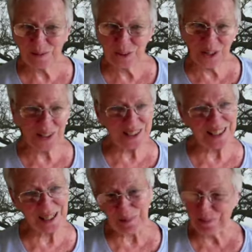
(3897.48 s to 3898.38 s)

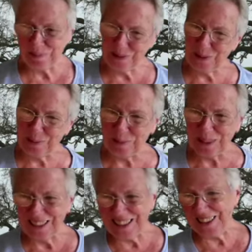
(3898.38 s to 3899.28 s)
charging up a little
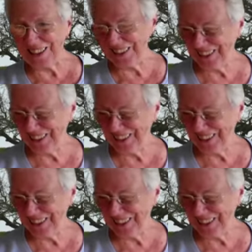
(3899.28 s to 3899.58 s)
bit here.